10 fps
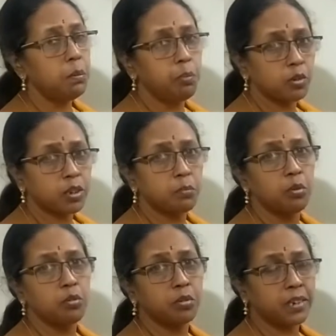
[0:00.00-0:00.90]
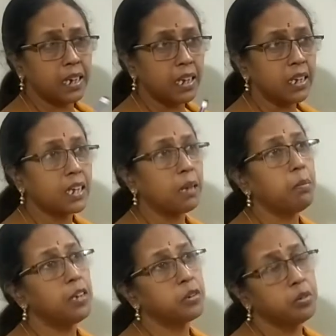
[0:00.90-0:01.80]
be possible to take a
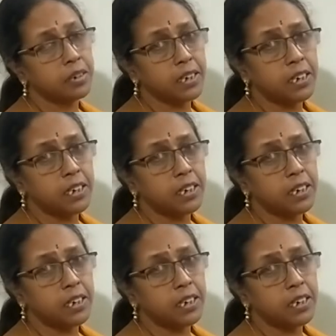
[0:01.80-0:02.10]
majority